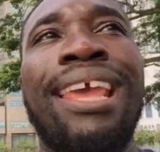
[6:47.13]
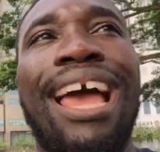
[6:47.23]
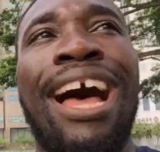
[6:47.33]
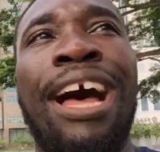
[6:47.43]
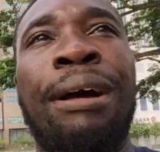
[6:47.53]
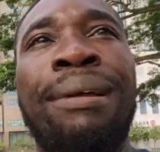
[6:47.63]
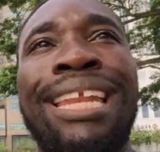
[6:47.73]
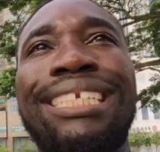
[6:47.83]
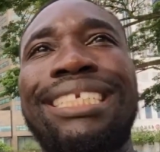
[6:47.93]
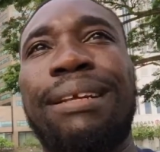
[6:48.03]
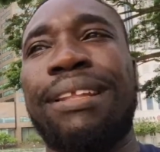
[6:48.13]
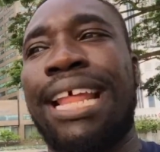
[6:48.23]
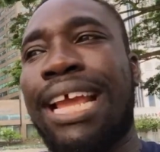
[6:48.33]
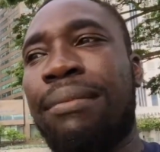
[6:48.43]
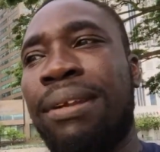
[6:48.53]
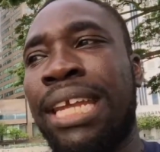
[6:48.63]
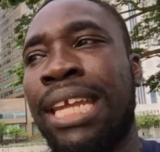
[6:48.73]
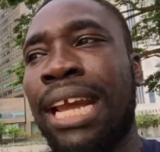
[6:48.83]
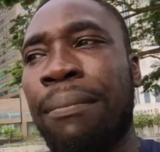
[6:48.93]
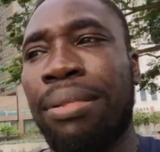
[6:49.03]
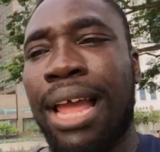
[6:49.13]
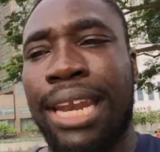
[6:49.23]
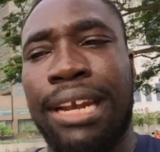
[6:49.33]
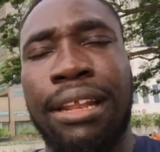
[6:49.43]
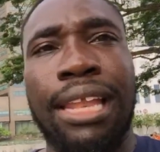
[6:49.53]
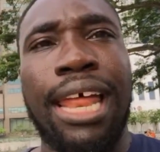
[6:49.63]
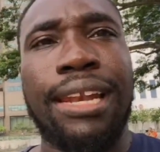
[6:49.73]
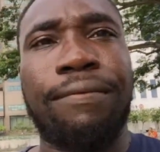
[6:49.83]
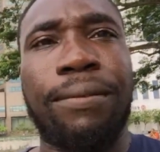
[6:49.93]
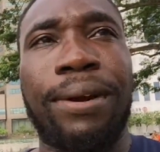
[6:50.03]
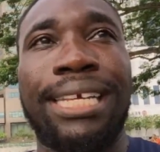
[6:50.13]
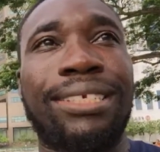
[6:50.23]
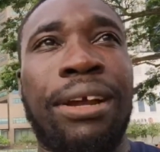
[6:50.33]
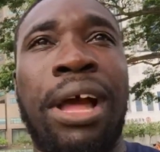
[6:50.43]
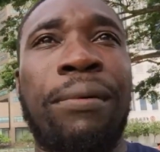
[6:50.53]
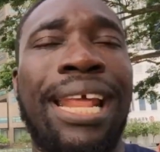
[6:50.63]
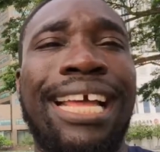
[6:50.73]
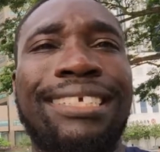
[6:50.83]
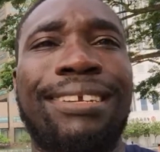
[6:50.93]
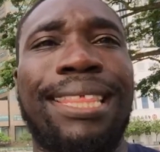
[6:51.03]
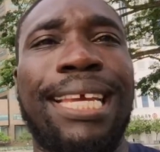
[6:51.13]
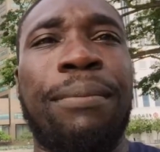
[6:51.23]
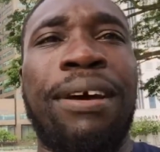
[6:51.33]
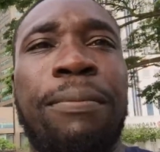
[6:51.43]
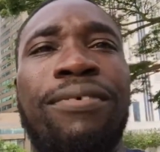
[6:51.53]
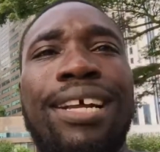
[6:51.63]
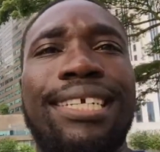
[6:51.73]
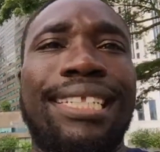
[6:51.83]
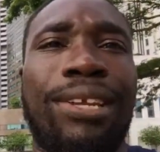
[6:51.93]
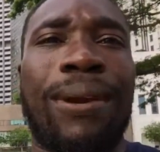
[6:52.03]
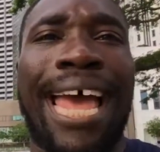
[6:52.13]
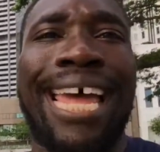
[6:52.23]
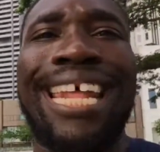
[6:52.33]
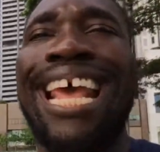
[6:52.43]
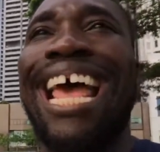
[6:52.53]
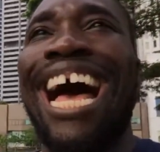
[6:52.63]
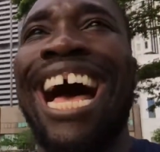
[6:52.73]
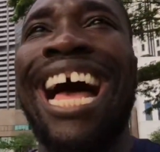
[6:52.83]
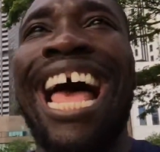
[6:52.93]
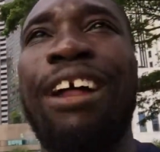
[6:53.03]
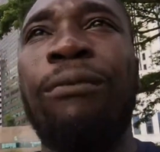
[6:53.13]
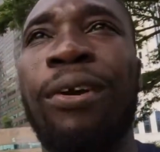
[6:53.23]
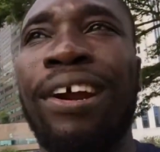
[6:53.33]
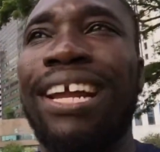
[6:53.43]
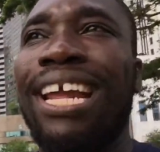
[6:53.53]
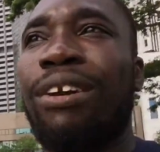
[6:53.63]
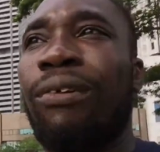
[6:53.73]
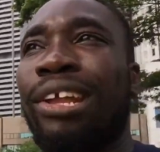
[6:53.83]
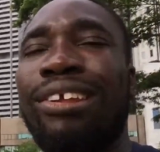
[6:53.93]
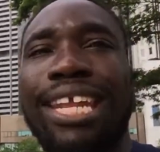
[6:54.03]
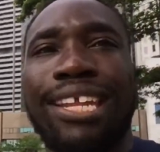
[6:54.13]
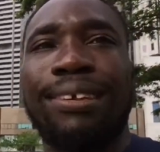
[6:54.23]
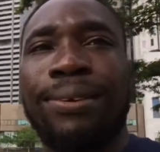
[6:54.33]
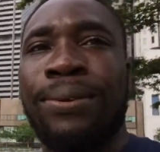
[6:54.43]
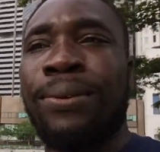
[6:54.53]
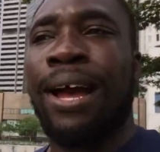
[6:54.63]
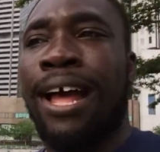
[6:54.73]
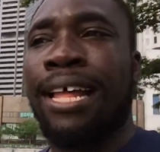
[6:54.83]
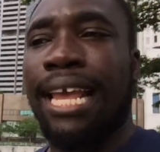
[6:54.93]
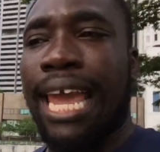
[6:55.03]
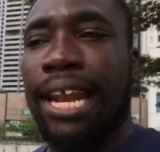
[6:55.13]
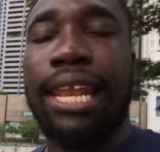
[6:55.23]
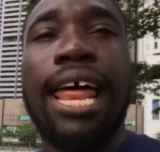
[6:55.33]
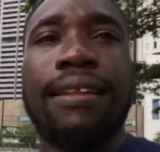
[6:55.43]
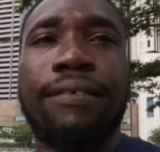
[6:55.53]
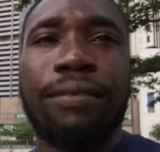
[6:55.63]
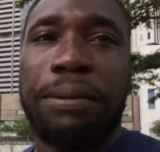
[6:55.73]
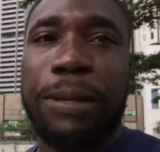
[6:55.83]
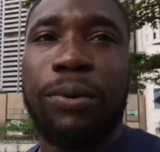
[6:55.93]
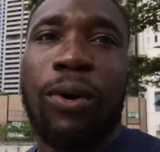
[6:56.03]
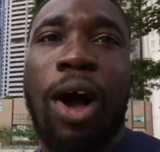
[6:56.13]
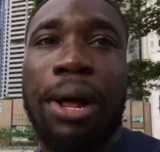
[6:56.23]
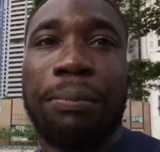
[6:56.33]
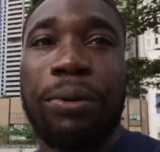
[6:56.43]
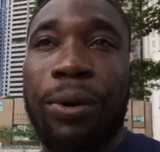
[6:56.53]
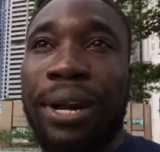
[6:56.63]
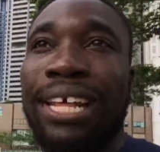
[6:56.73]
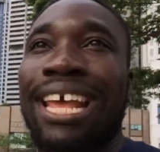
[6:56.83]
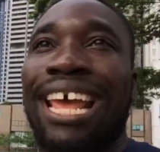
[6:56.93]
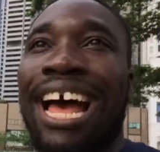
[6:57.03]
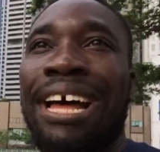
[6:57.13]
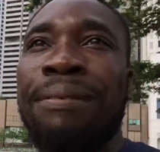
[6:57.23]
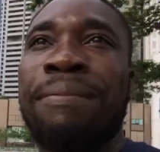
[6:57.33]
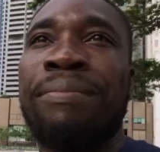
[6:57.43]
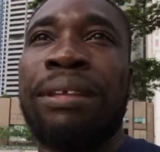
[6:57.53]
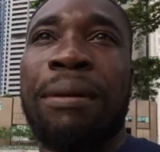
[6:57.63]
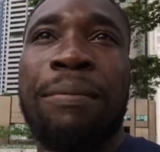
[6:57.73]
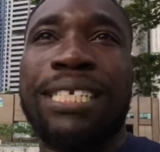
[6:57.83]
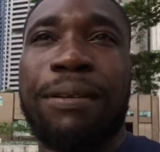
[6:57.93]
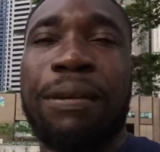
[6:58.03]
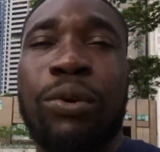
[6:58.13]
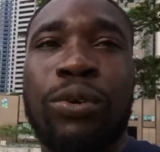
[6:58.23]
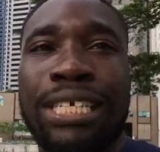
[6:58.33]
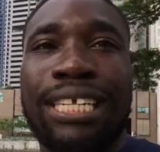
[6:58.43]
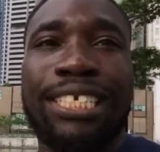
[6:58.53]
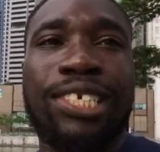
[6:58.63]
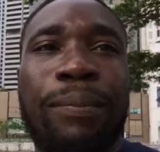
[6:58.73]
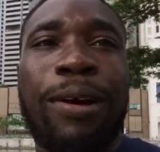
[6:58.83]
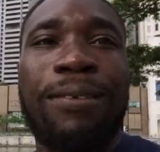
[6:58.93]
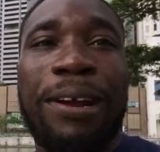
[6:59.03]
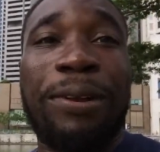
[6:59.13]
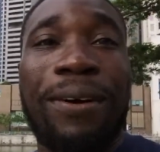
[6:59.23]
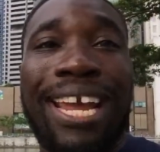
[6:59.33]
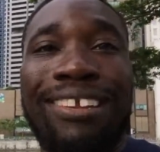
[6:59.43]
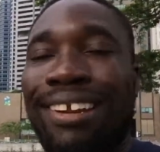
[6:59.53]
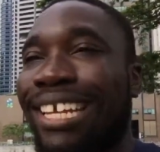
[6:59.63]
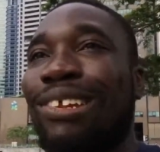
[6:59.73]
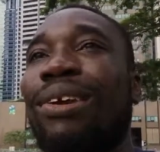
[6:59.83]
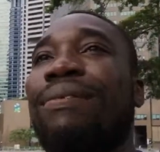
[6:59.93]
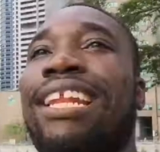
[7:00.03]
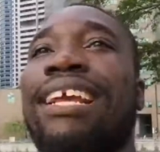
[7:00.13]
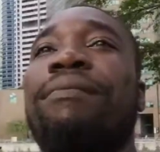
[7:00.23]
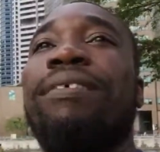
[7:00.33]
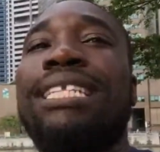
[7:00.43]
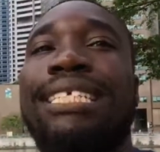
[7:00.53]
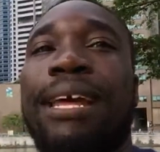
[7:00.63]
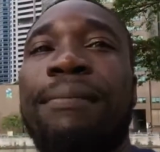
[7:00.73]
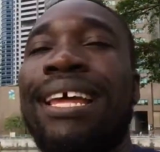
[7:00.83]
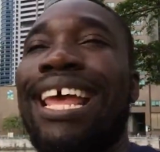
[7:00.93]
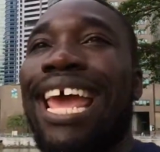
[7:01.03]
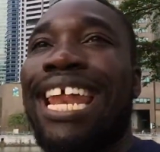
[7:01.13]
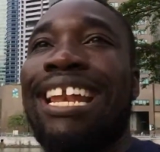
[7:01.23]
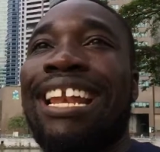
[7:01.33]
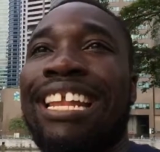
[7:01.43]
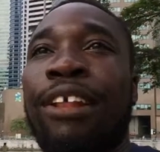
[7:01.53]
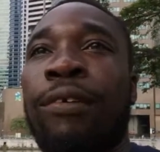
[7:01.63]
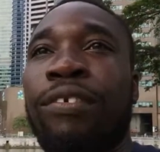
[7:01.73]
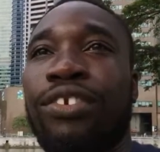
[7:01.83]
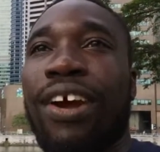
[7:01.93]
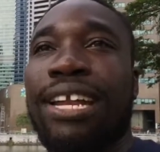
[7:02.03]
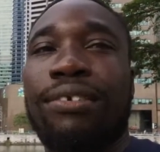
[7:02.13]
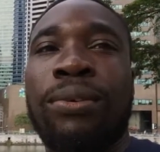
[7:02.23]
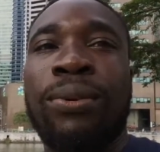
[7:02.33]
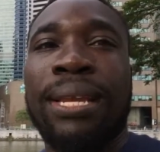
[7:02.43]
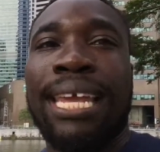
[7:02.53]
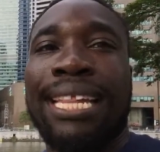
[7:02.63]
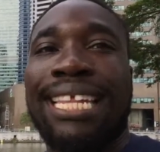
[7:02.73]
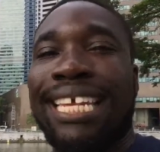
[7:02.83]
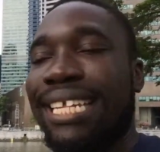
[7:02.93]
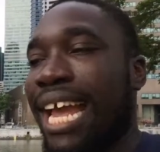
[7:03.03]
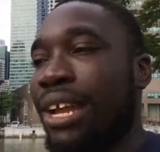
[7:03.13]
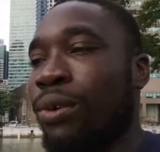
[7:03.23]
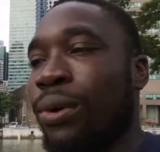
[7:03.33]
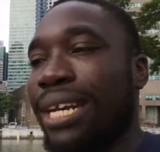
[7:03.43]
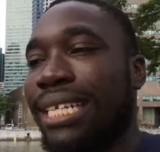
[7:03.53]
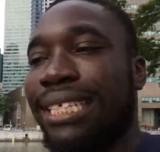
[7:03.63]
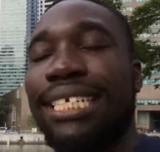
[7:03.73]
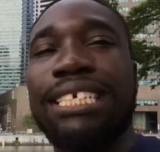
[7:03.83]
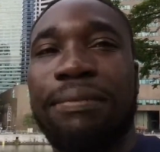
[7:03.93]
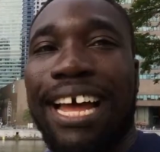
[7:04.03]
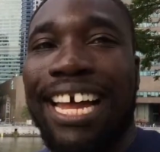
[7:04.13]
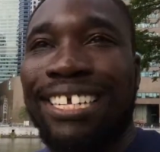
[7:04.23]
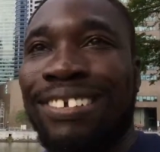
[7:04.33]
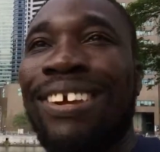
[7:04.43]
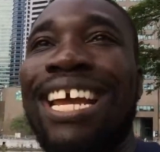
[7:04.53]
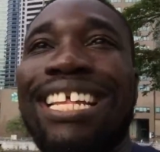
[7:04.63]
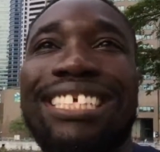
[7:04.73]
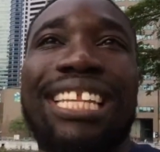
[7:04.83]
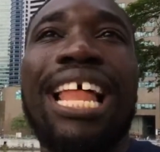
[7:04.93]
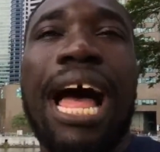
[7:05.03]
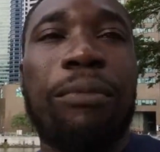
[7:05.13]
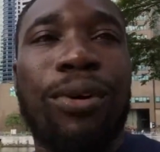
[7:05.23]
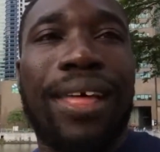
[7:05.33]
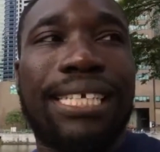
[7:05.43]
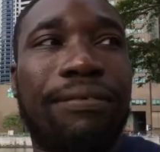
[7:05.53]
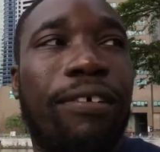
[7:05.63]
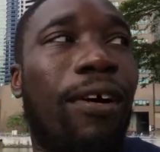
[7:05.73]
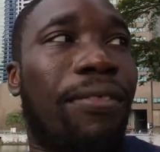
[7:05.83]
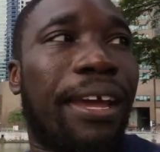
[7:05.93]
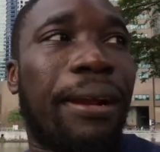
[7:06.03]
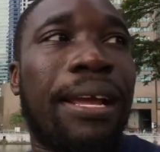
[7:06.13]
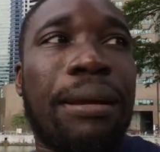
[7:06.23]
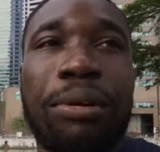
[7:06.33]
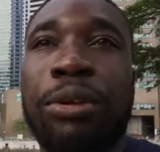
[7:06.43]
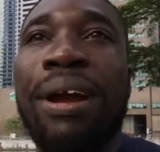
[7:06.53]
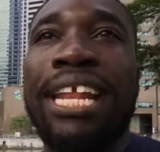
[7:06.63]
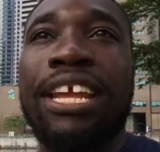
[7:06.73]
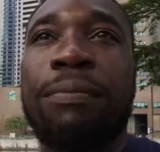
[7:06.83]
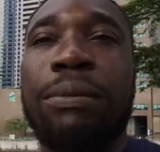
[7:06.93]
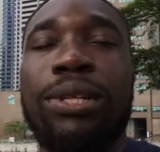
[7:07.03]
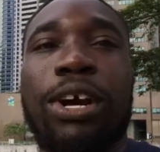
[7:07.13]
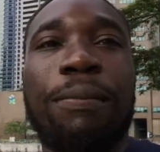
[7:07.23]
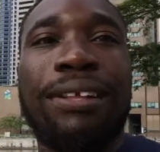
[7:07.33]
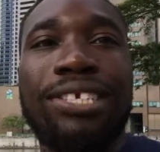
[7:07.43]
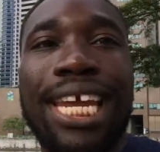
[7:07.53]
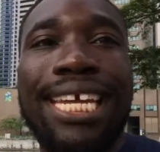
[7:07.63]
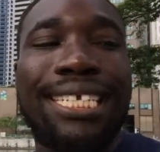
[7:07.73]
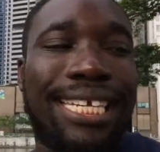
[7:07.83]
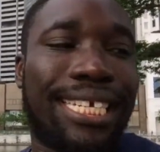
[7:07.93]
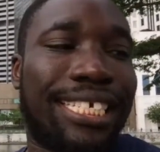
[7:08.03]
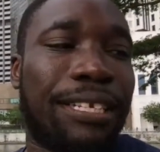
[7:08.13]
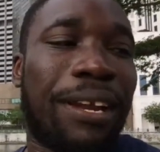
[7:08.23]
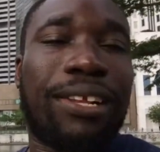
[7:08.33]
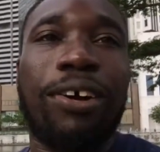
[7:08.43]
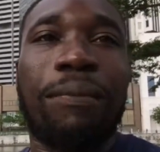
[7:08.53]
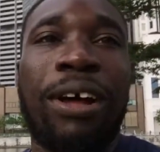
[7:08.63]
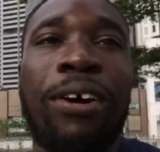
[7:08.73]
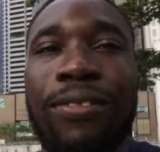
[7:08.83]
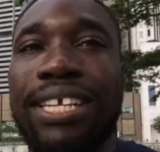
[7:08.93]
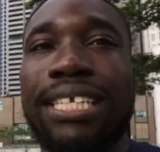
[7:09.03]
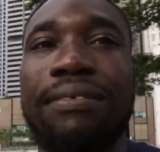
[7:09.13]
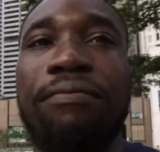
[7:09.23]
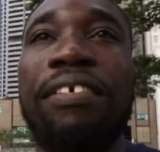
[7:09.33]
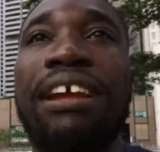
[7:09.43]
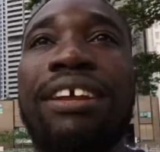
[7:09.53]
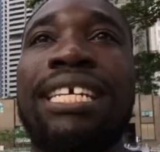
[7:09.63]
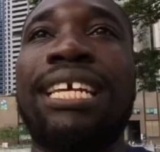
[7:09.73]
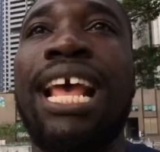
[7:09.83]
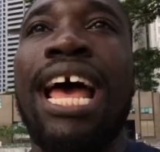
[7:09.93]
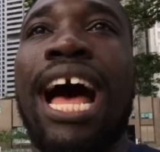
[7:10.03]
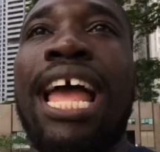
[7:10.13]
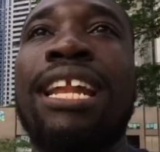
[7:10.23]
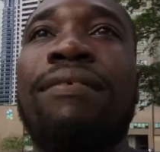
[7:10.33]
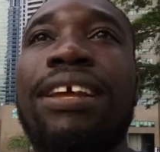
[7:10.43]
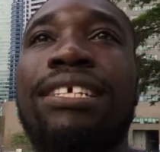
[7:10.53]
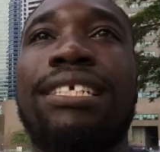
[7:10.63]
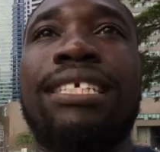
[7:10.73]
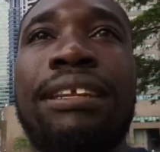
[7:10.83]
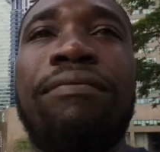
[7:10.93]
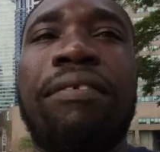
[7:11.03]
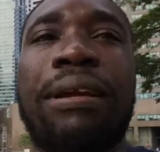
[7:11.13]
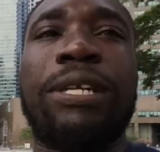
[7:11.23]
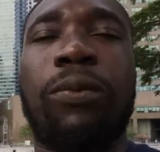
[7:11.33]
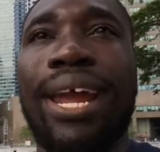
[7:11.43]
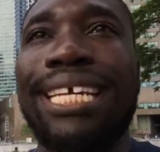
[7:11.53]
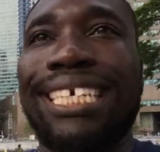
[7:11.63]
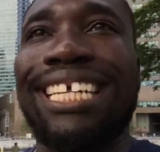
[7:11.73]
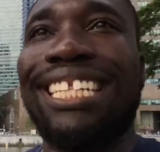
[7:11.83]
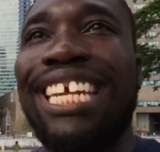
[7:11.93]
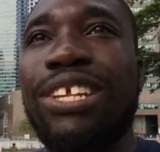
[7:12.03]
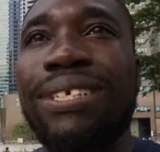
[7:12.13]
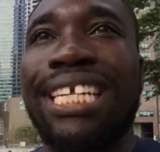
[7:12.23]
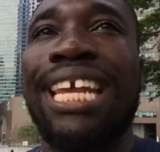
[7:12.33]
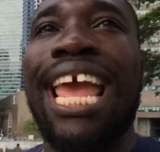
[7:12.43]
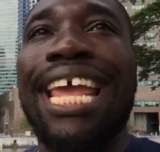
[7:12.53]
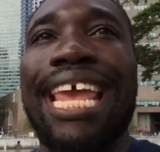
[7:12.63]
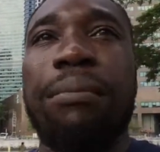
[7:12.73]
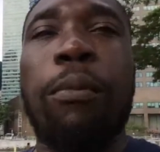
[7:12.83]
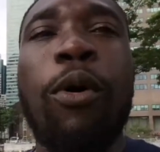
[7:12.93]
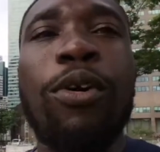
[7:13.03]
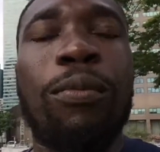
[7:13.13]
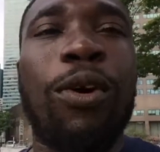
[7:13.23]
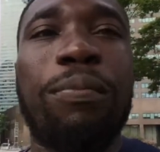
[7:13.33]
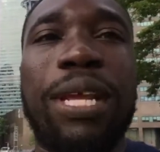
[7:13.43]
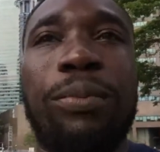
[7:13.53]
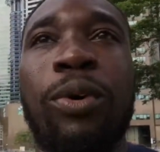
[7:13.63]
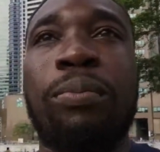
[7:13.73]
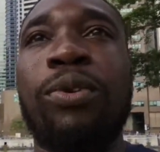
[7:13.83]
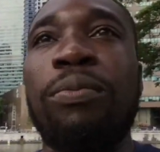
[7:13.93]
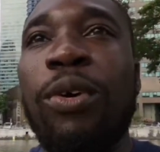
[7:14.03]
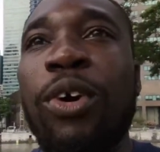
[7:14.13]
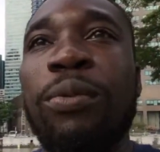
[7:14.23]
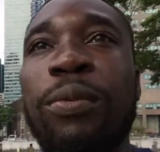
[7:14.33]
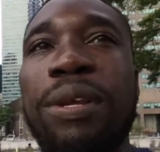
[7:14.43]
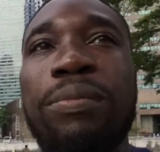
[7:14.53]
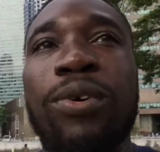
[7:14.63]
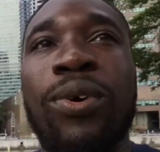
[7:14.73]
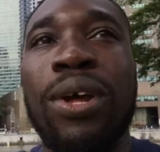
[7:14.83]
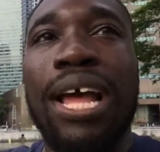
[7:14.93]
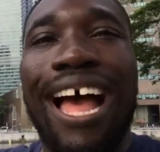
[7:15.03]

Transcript: And this is something that can be applied in a lot of different ways. So I would ask you to think about a project that you had at work where you needed to get a lot of different people on board. There might be some people who just like jump on right away, and you're like, you don't to convince them. And then, you know, if you're trying to get the entire organization behind you, there's a lot more that's involved there. But you might hear people talk about change agents. You might talk about all these various interventions and various ways to continuously get more and more people, pull more and more people